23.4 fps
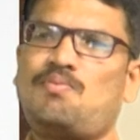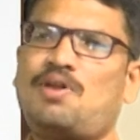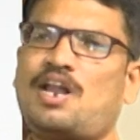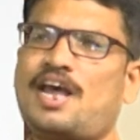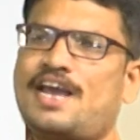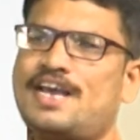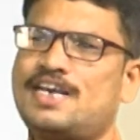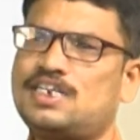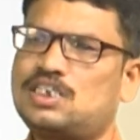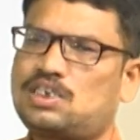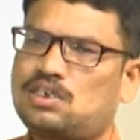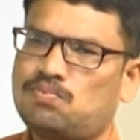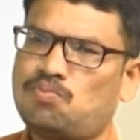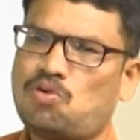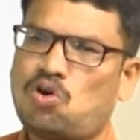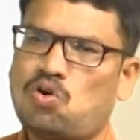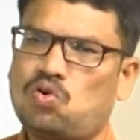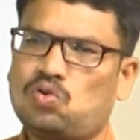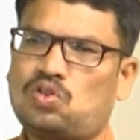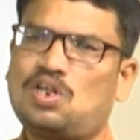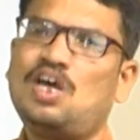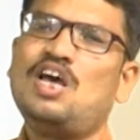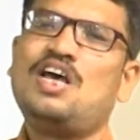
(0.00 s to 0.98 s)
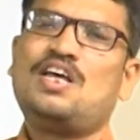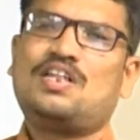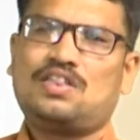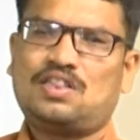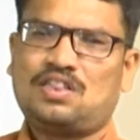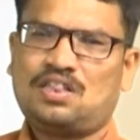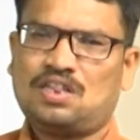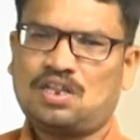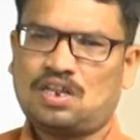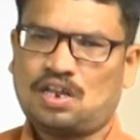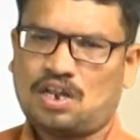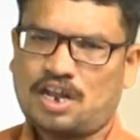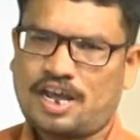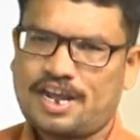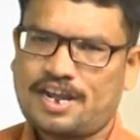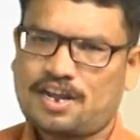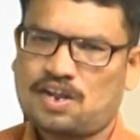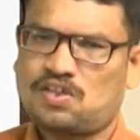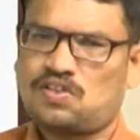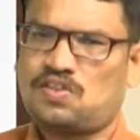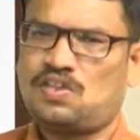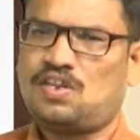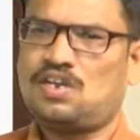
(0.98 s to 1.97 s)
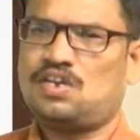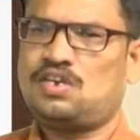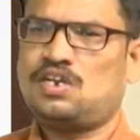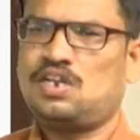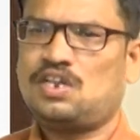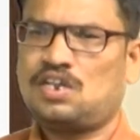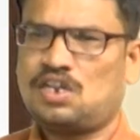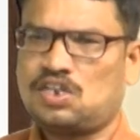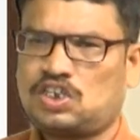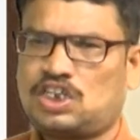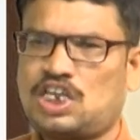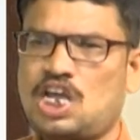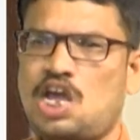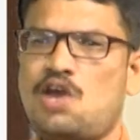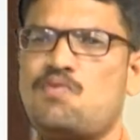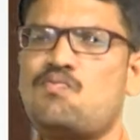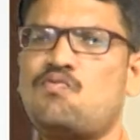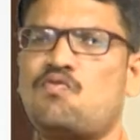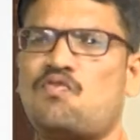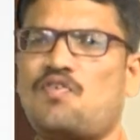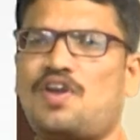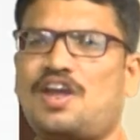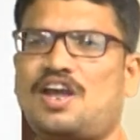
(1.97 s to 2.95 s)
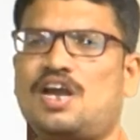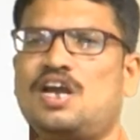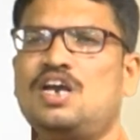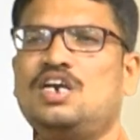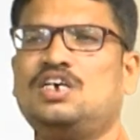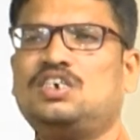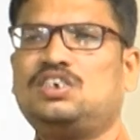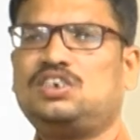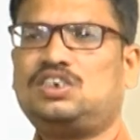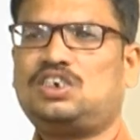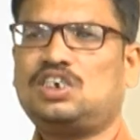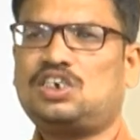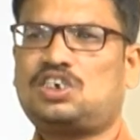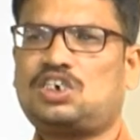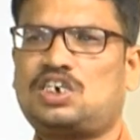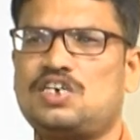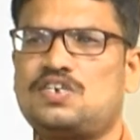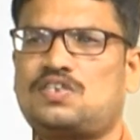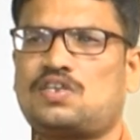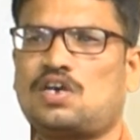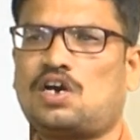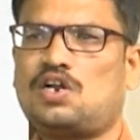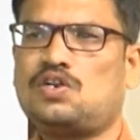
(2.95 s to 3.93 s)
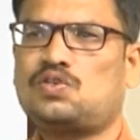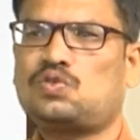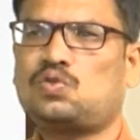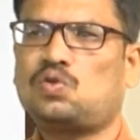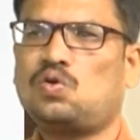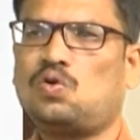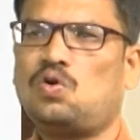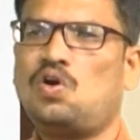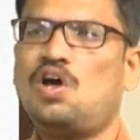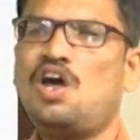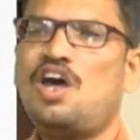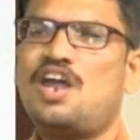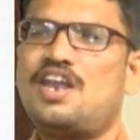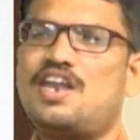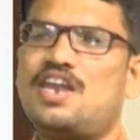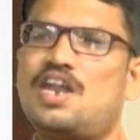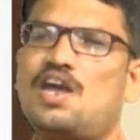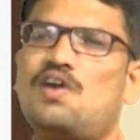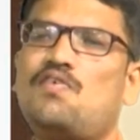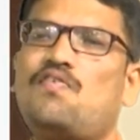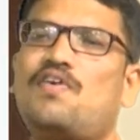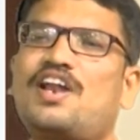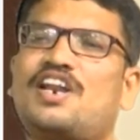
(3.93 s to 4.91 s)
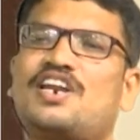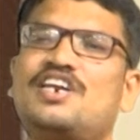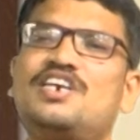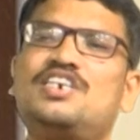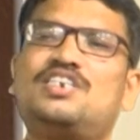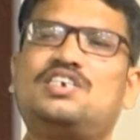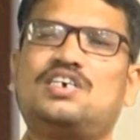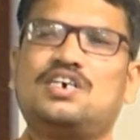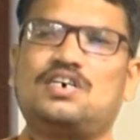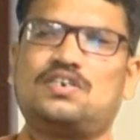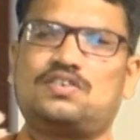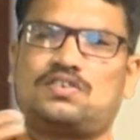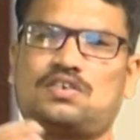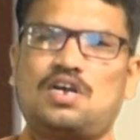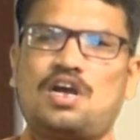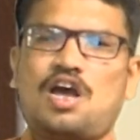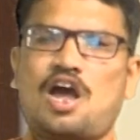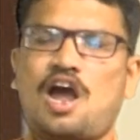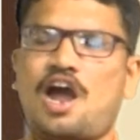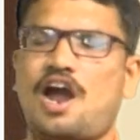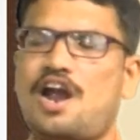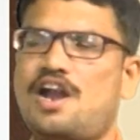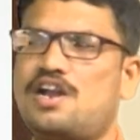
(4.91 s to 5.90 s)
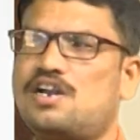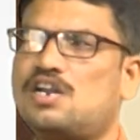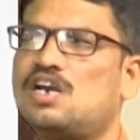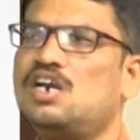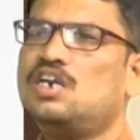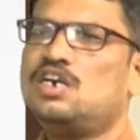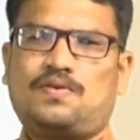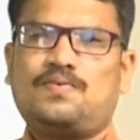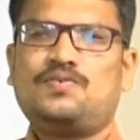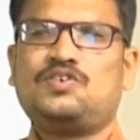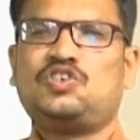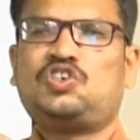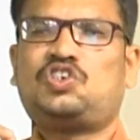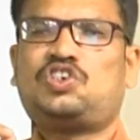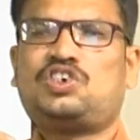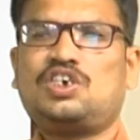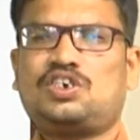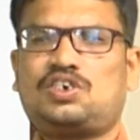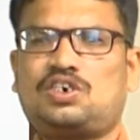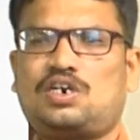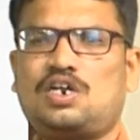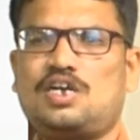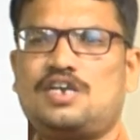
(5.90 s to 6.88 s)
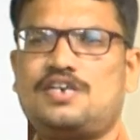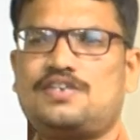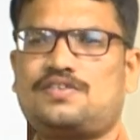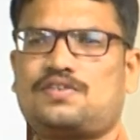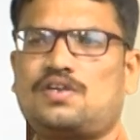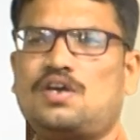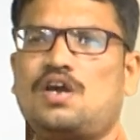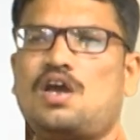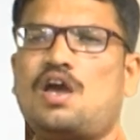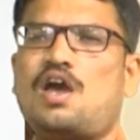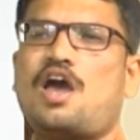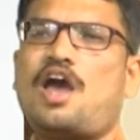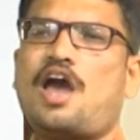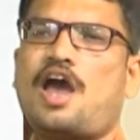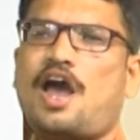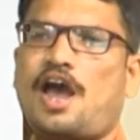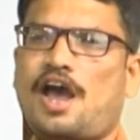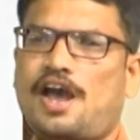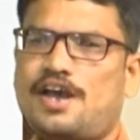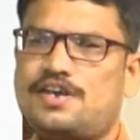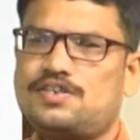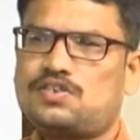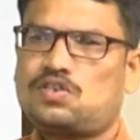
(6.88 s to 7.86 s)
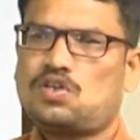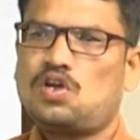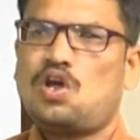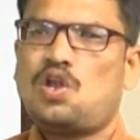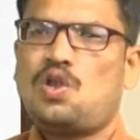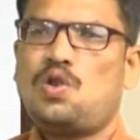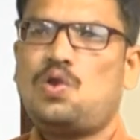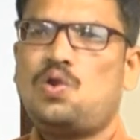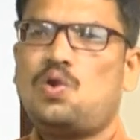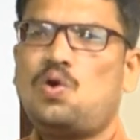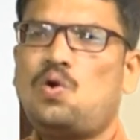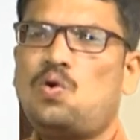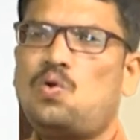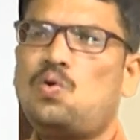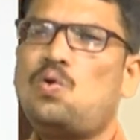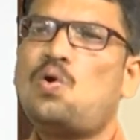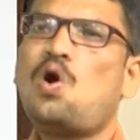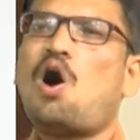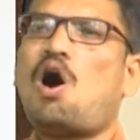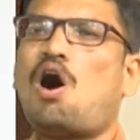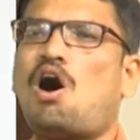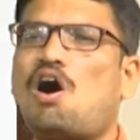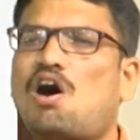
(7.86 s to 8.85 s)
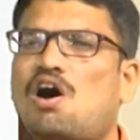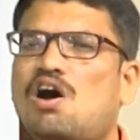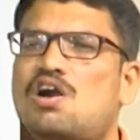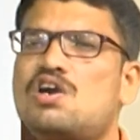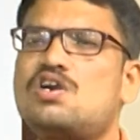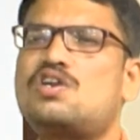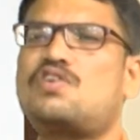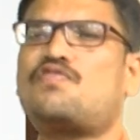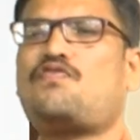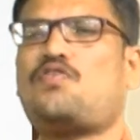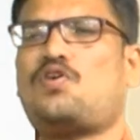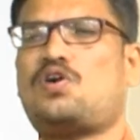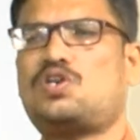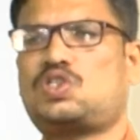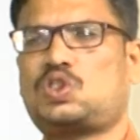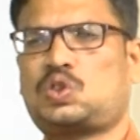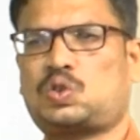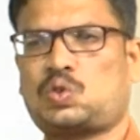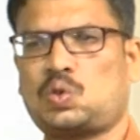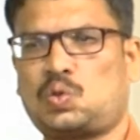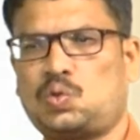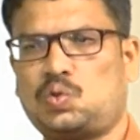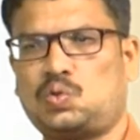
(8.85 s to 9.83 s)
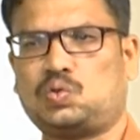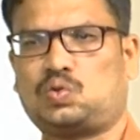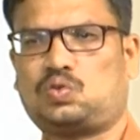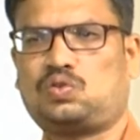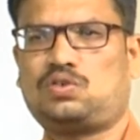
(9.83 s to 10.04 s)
lion's mouth, like in the same way, justice also never reaches. And justice has no heart for truth.